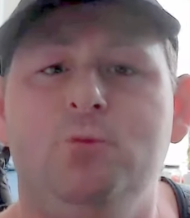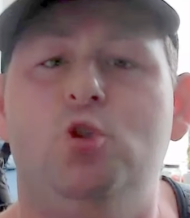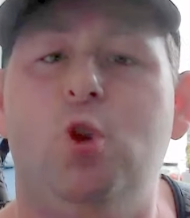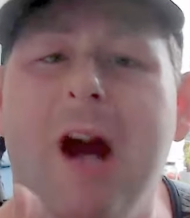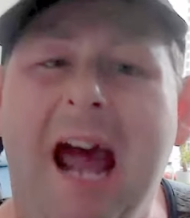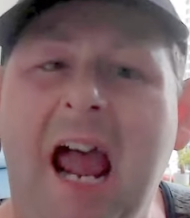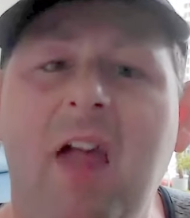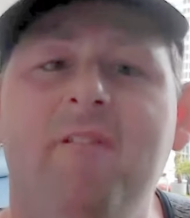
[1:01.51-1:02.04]

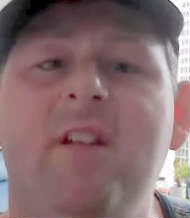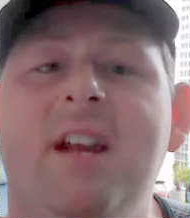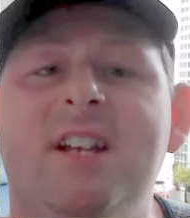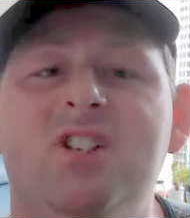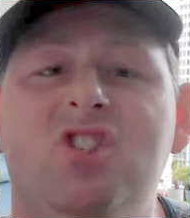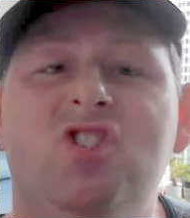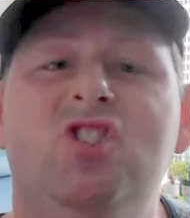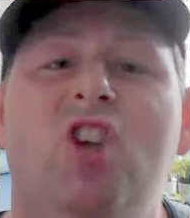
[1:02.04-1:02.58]

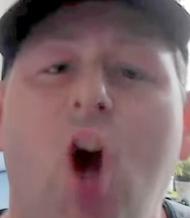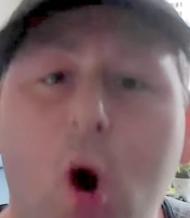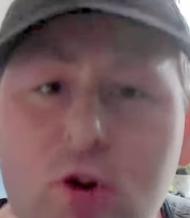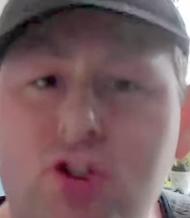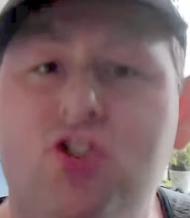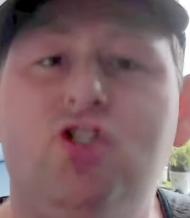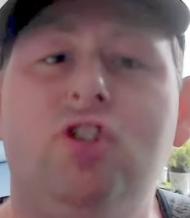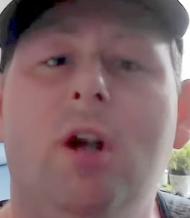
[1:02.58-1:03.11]
Driving so
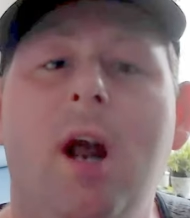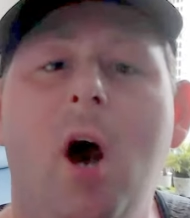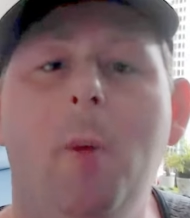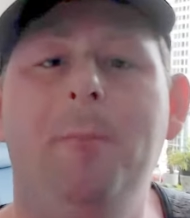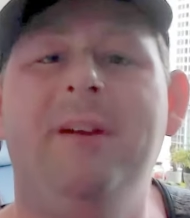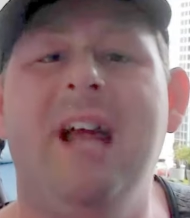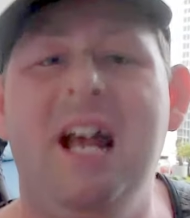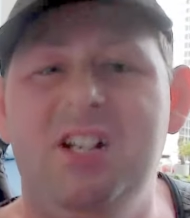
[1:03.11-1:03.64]
slow